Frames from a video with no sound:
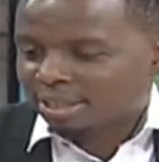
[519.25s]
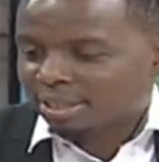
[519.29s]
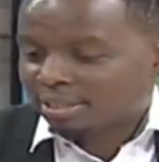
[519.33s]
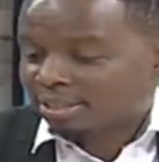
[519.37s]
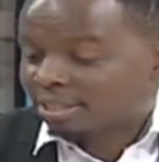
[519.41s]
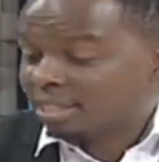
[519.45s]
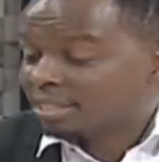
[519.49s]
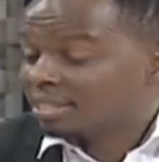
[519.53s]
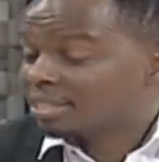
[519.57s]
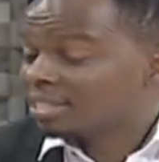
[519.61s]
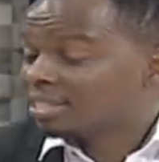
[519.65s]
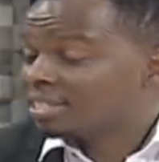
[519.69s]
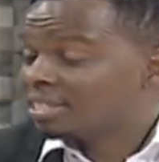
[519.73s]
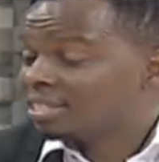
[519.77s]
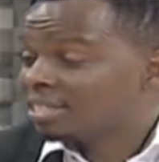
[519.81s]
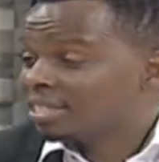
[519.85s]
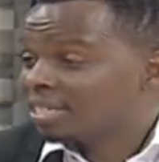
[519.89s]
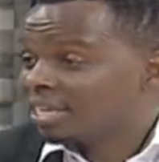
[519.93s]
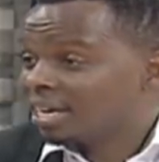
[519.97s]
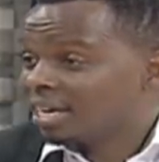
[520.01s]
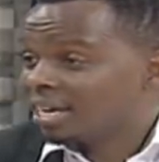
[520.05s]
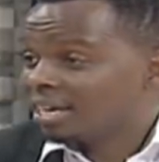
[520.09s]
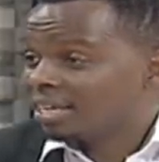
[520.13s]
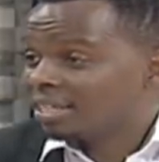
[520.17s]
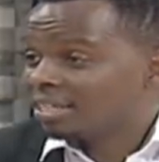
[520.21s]
Justice
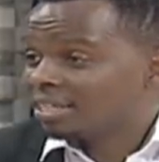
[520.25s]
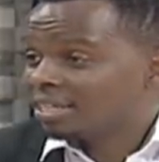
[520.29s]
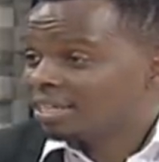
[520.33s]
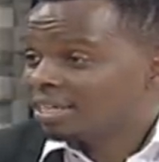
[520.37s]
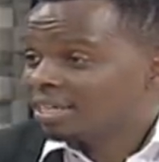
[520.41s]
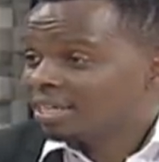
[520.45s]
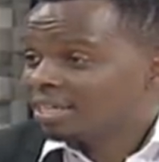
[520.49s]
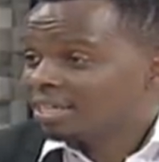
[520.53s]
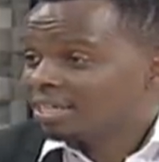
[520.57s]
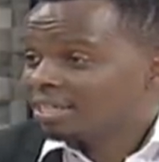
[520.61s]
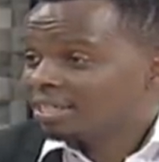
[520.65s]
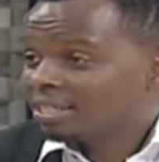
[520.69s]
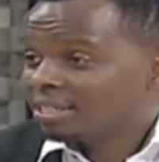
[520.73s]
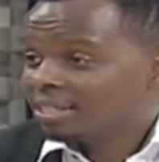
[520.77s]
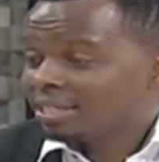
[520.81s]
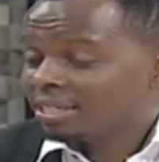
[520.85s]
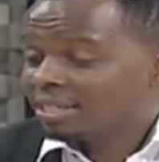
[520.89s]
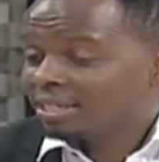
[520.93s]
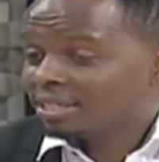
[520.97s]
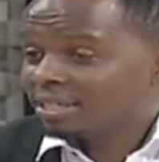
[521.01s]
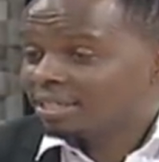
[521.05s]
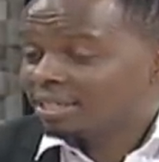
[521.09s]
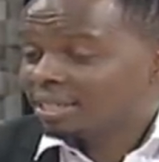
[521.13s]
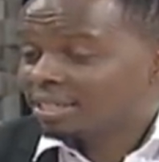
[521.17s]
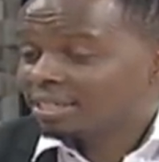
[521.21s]
denied
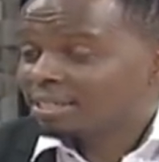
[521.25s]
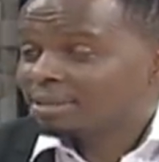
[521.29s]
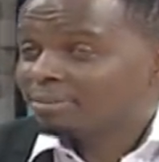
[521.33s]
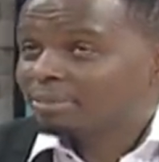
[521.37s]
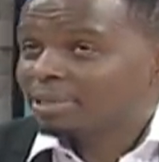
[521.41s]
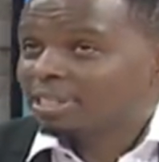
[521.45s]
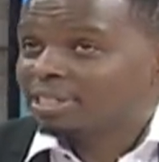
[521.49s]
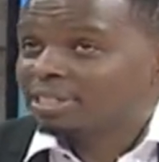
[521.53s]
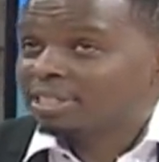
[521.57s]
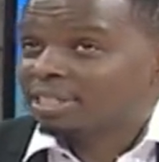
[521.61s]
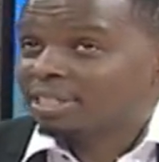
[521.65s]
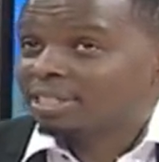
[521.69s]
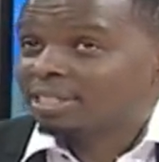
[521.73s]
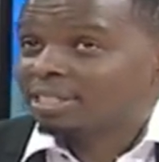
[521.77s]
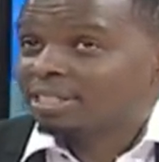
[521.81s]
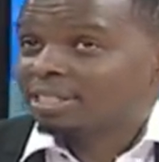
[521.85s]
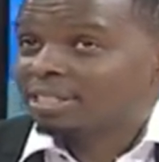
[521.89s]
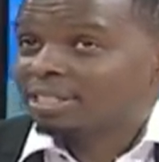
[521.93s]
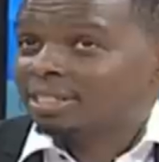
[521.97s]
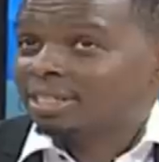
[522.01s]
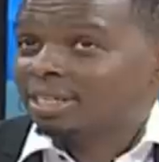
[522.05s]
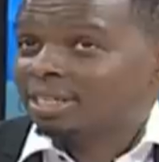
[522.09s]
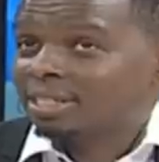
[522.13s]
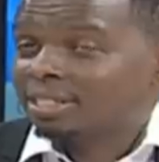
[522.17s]
doesn't mean justice.